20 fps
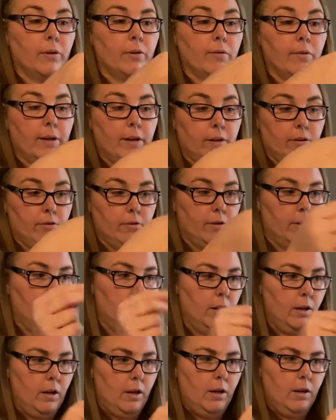record,
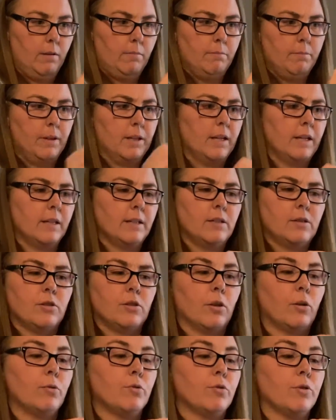but it is
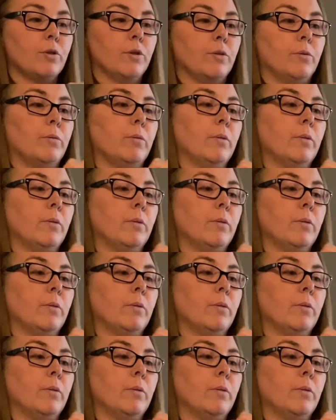so true.